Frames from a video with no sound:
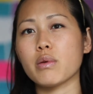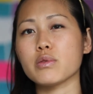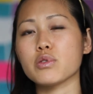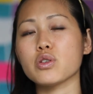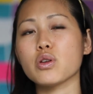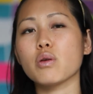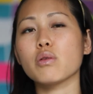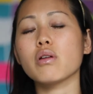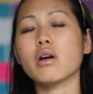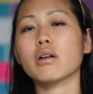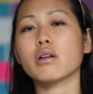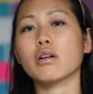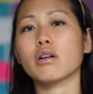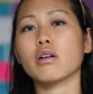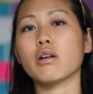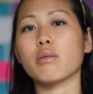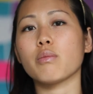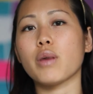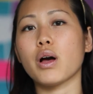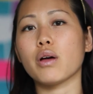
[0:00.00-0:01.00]
It's no longer
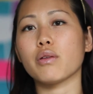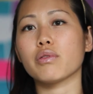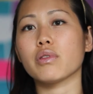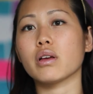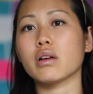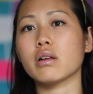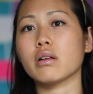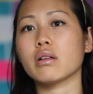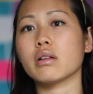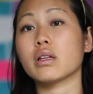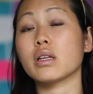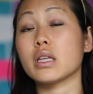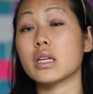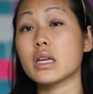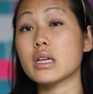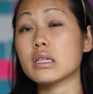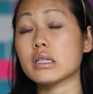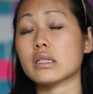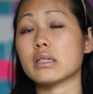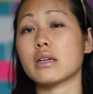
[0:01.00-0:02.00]
about the
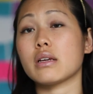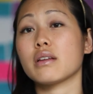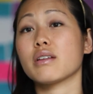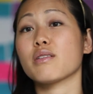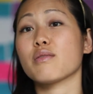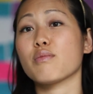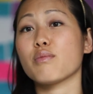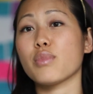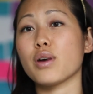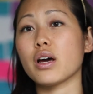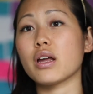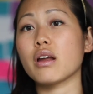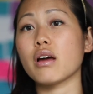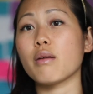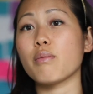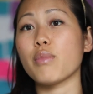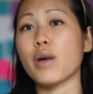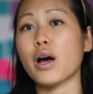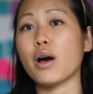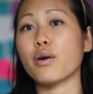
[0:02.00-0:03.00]
clinician, but
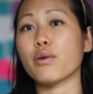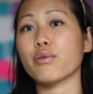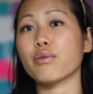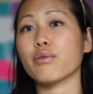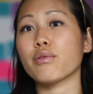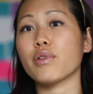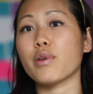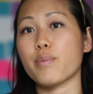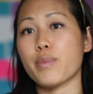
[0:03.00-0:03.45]
about the